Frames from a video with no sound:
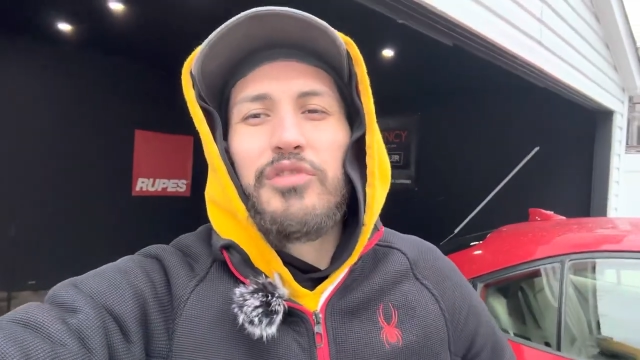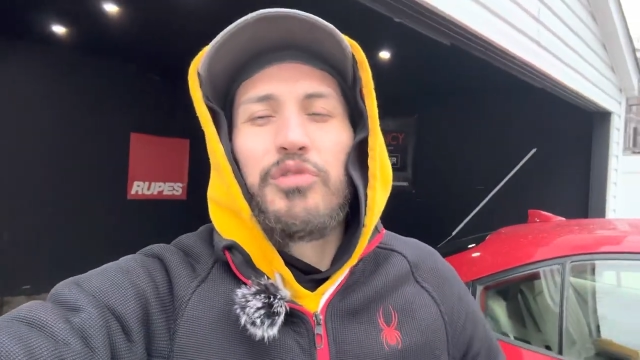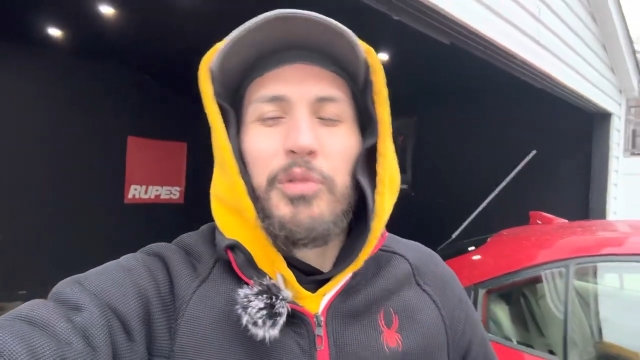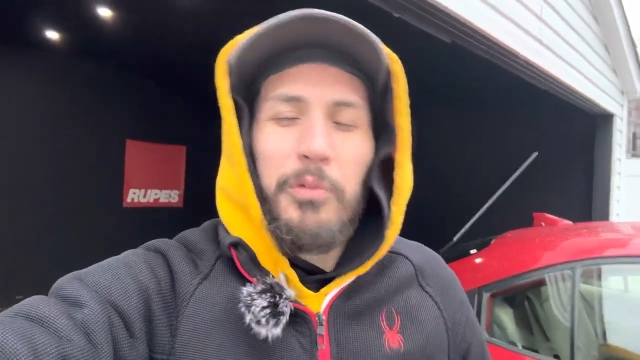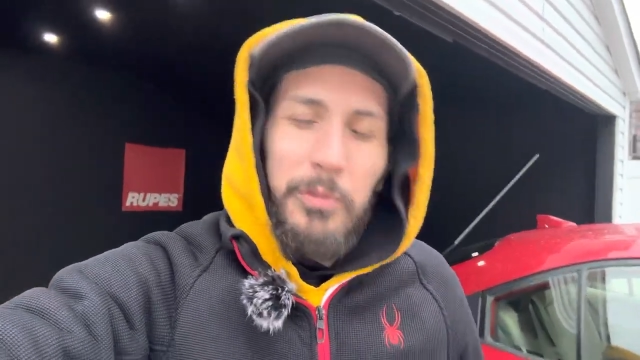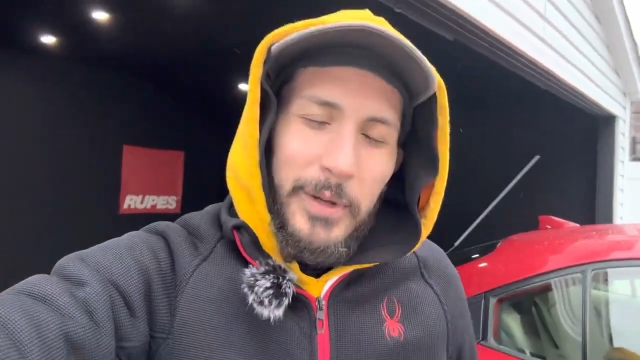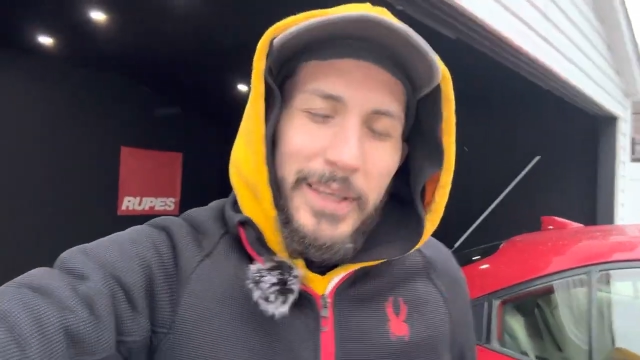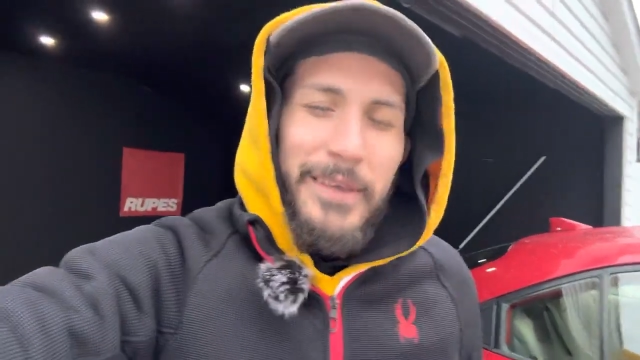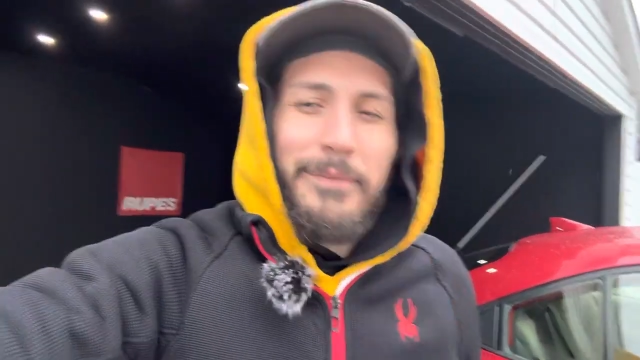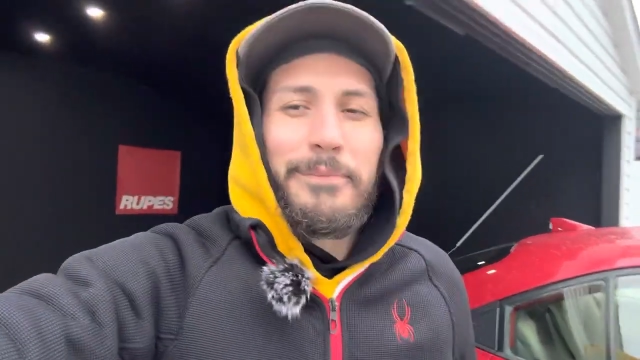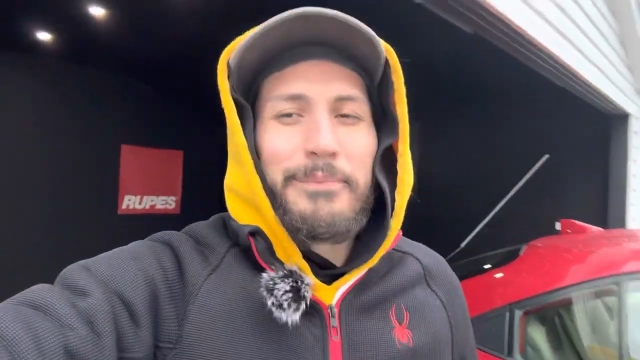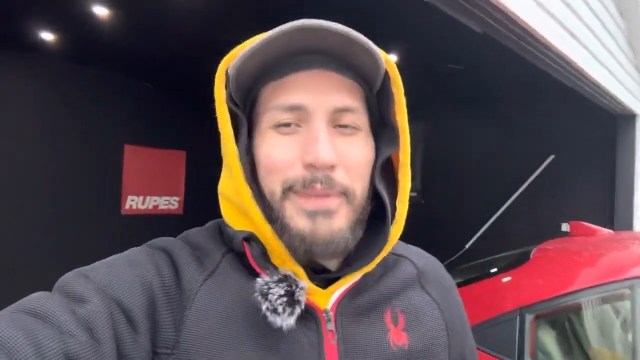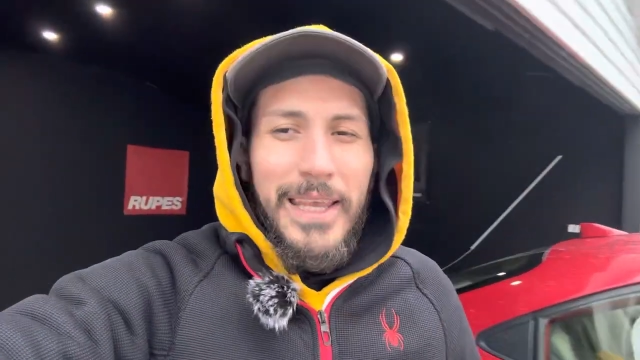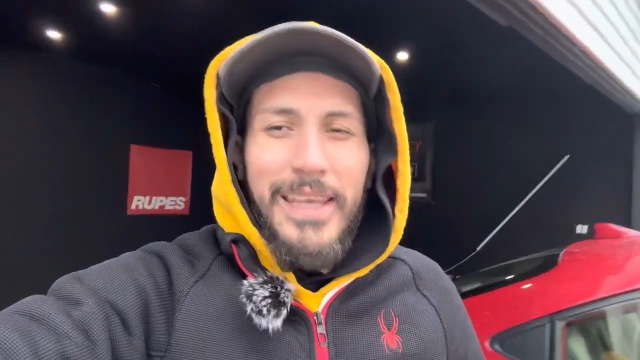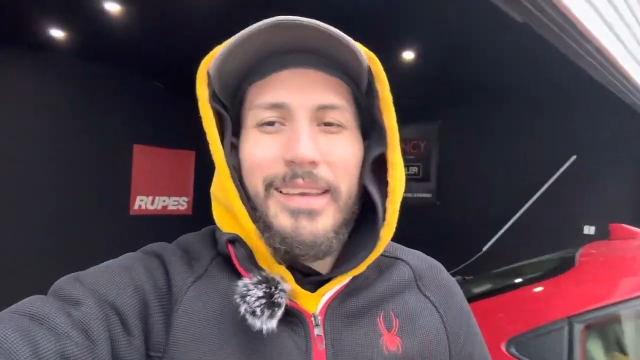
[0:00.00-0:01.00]
where we
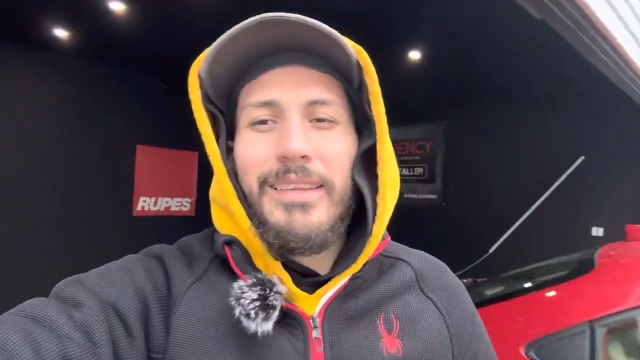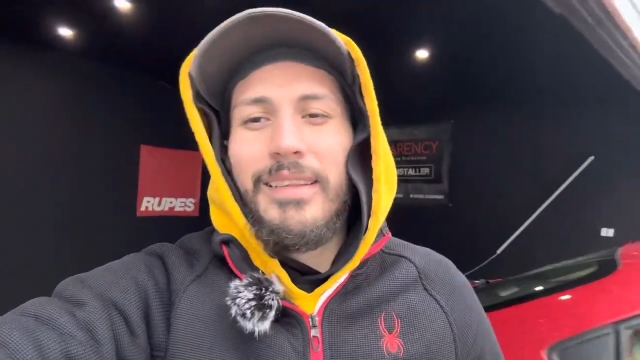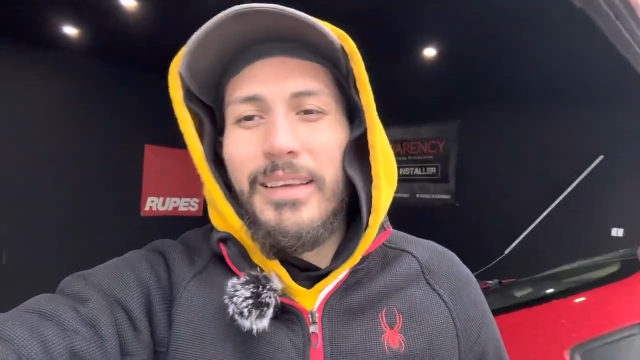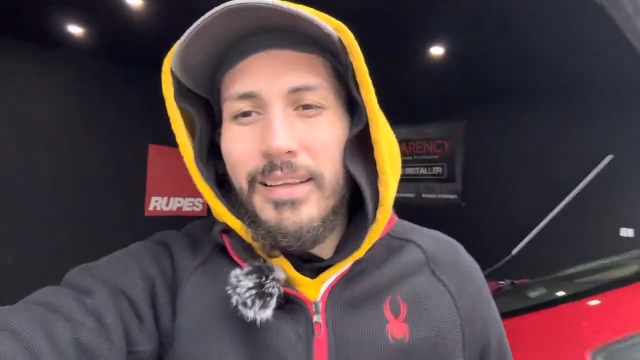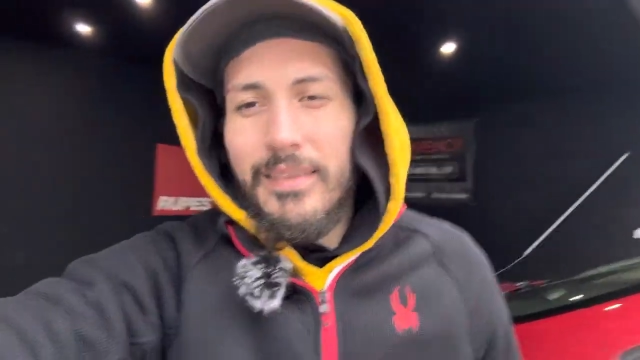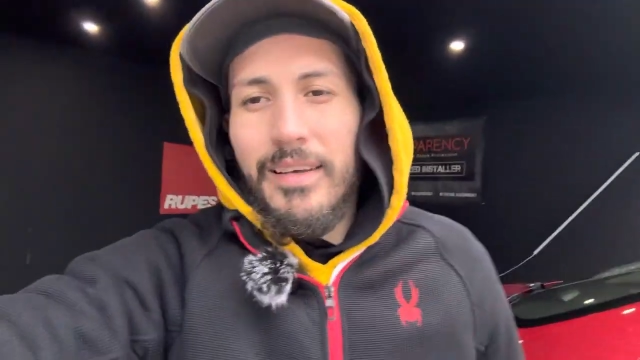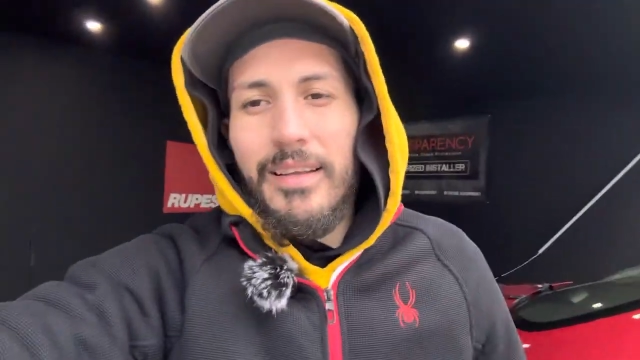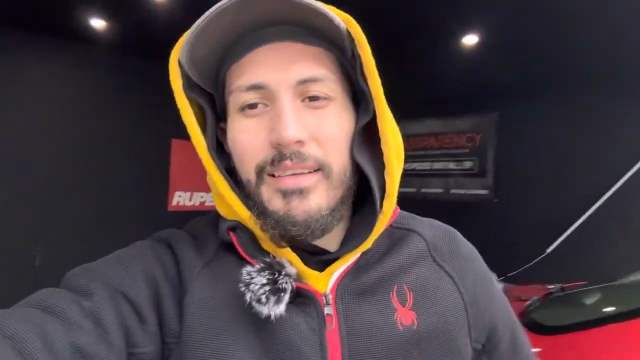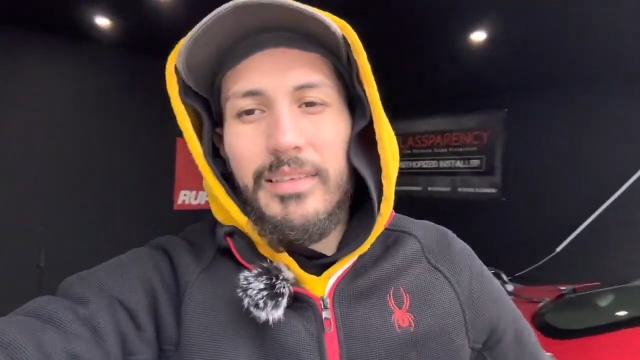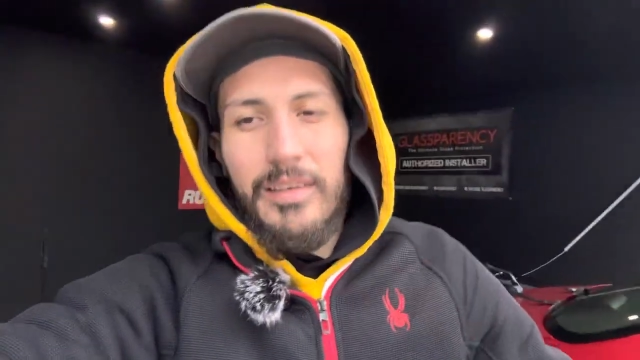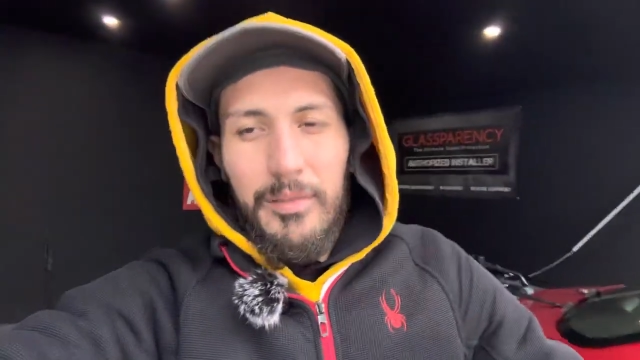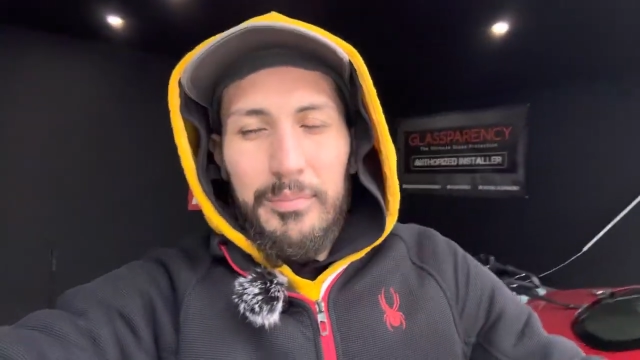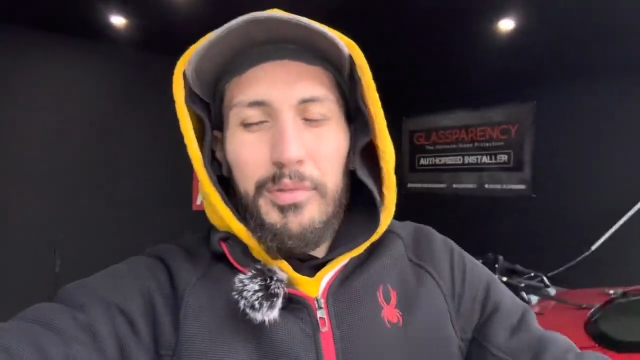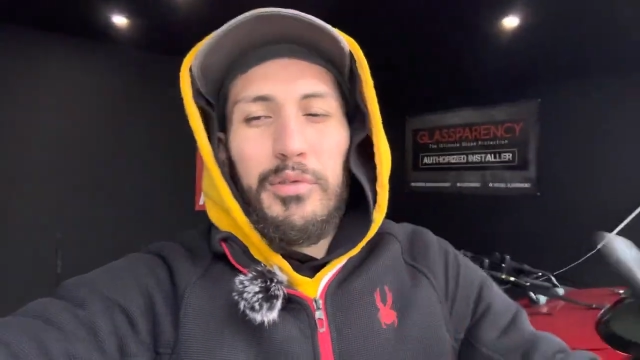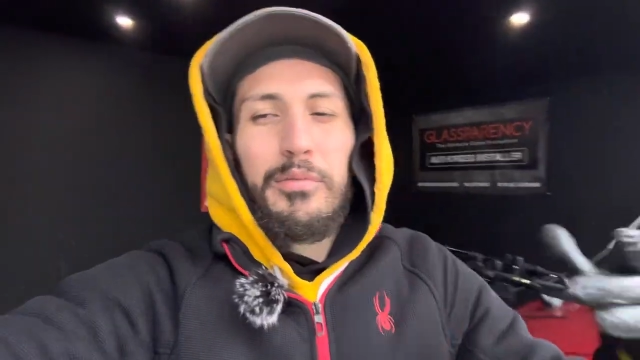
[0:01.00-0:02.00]
make detailing
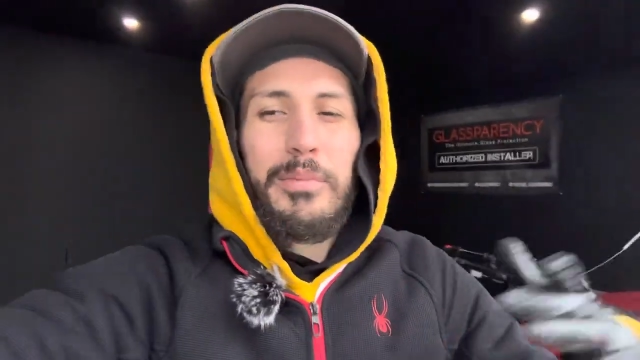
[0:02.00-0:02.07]
simple.